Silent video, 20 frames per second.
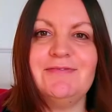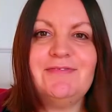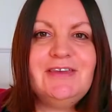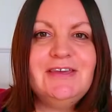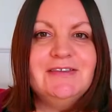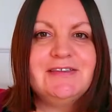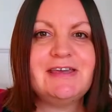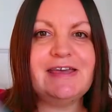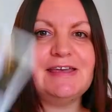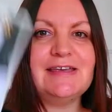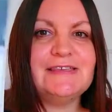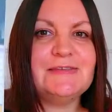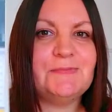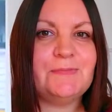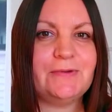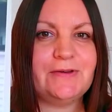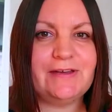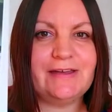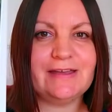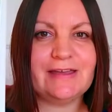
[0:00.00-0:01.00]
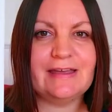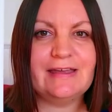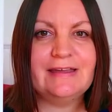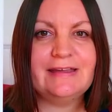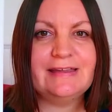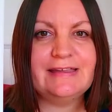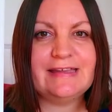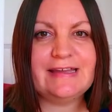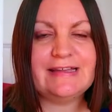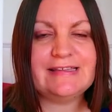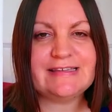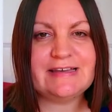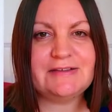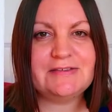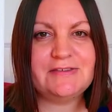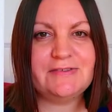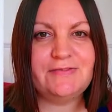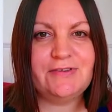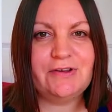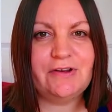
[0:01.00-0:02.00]
reviewed his book, Get
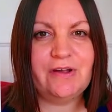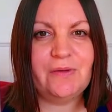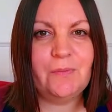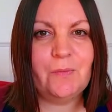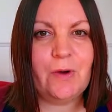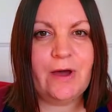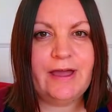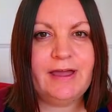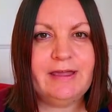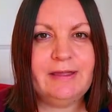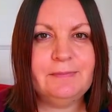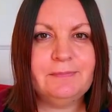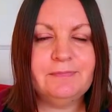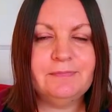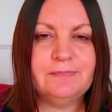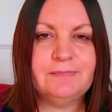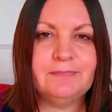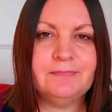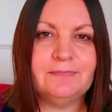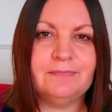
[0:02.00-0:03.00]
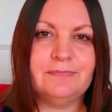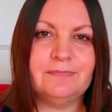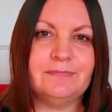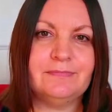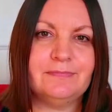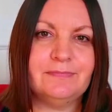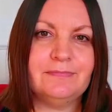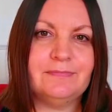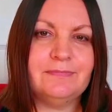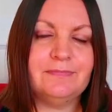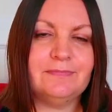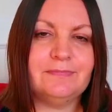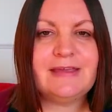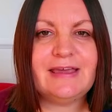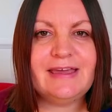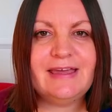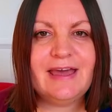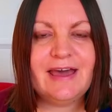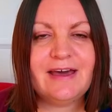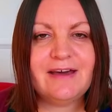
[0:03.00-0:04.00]
Out of Your Own Way.
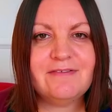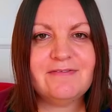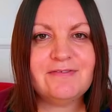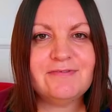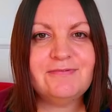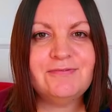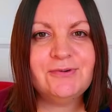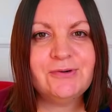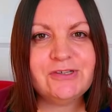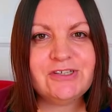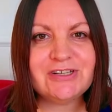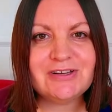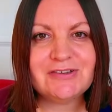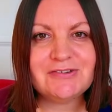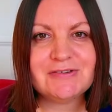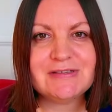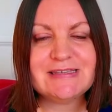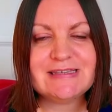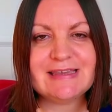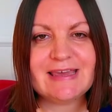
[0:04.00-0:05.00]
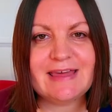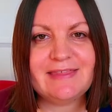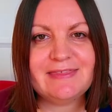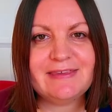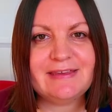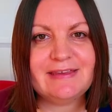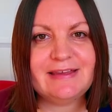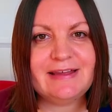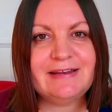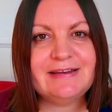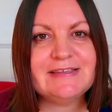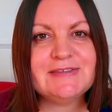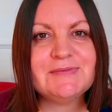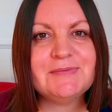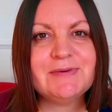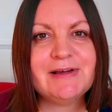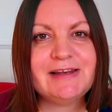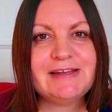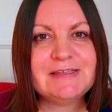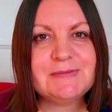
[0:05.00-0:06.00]
They have 4 children together, and as
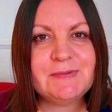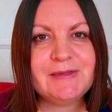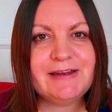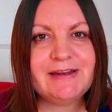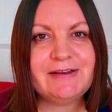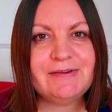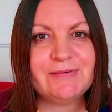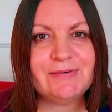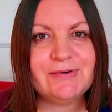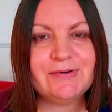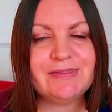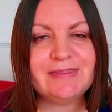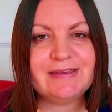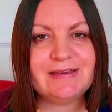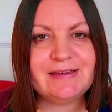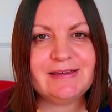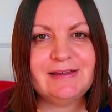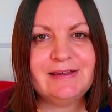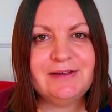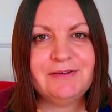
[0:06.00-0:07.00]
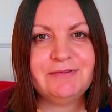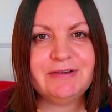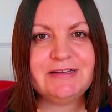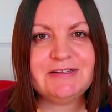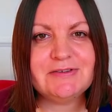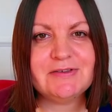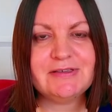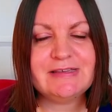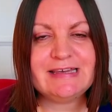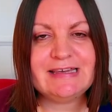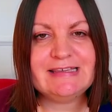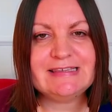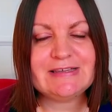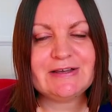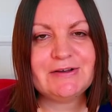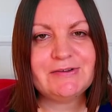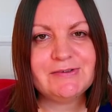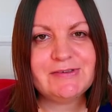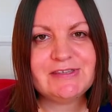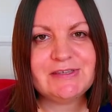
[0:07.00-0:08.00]
well as being an author, Rachel
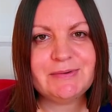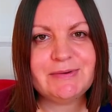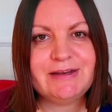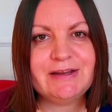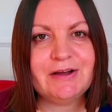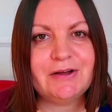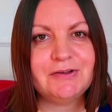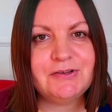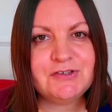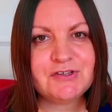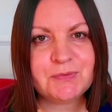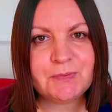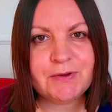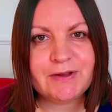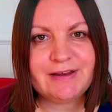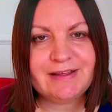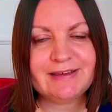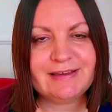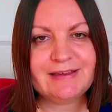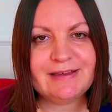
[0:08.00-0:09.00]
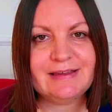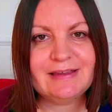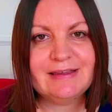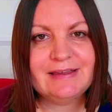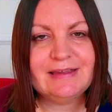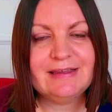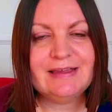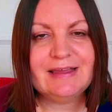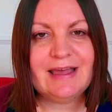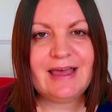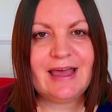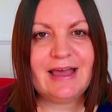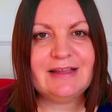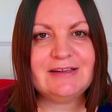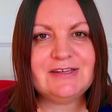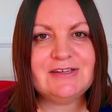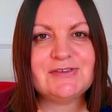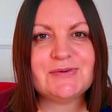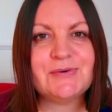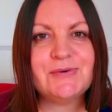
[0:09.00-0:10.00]
is also an entrepreneur,
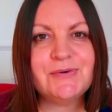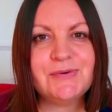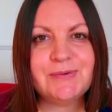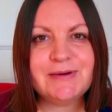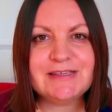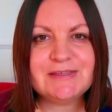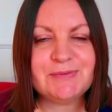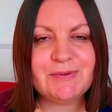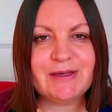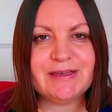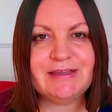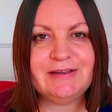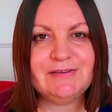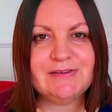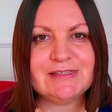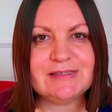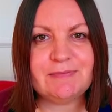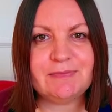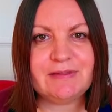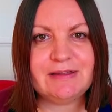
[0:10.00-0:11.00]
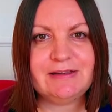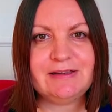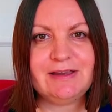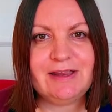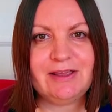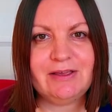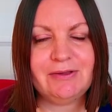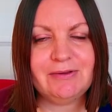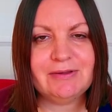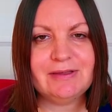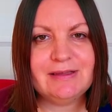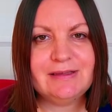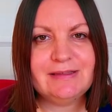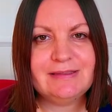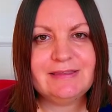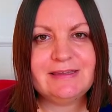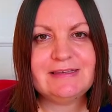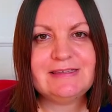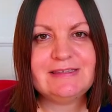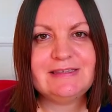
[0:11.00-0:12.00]
and she's always working on something new.
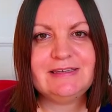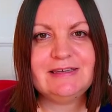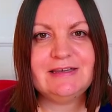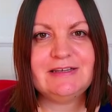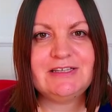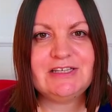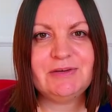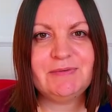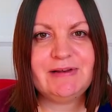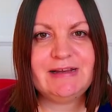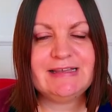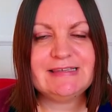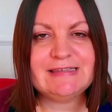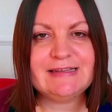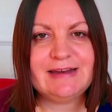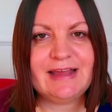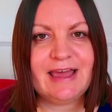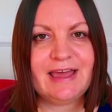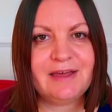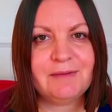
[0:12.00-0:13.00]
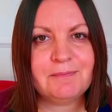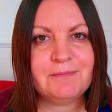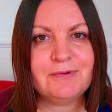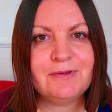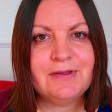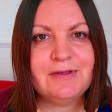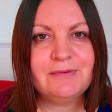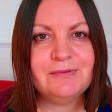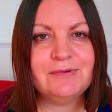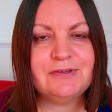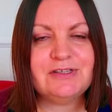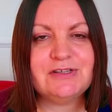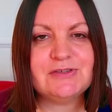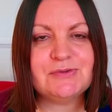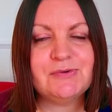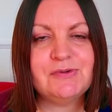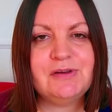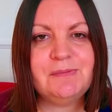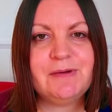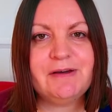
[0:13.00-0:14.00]
This year, she released an app, which
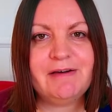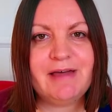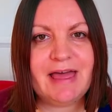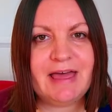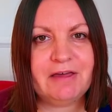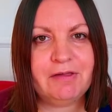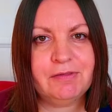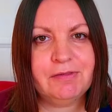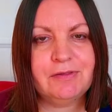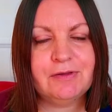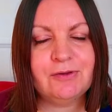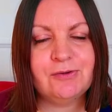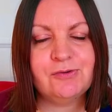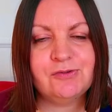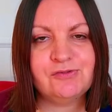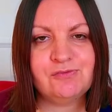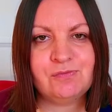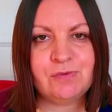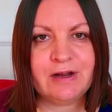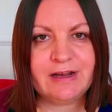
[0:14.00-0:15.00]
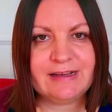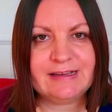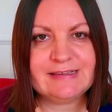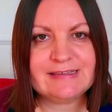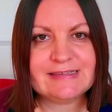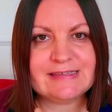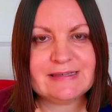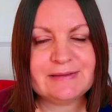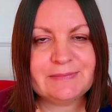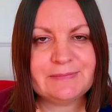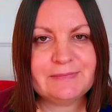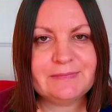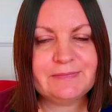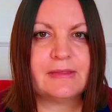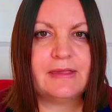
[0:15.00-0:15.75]
is all about health, called Rise.